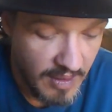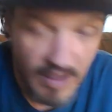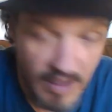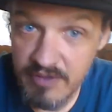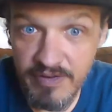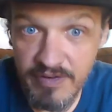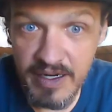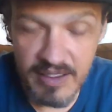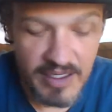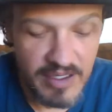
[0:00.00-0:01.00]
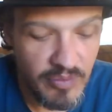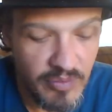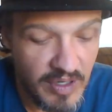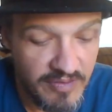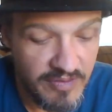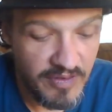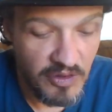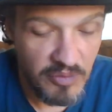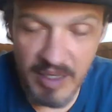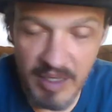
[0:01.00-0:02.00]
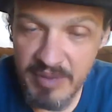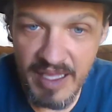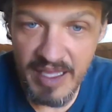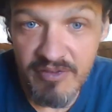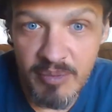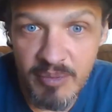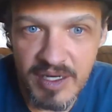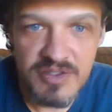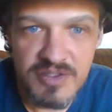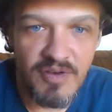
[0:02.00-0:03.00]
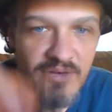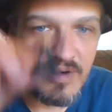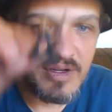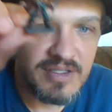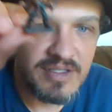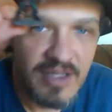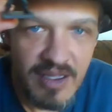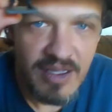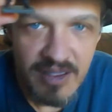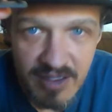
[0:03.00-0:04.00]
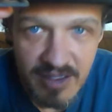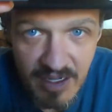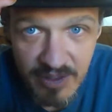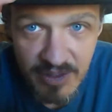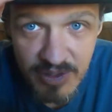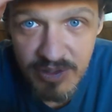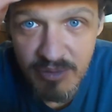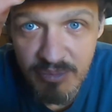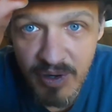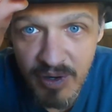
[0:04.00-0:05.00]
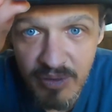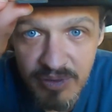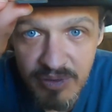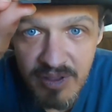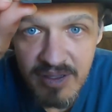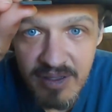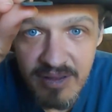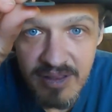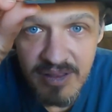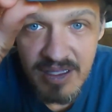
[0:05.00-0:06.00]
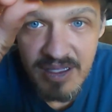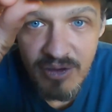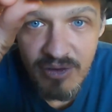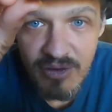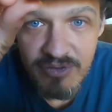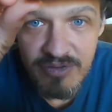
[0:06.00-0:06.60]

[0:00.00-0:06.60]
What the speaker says: And finally, what I feel might be everybody's favorite, the guy who can do both, the elf.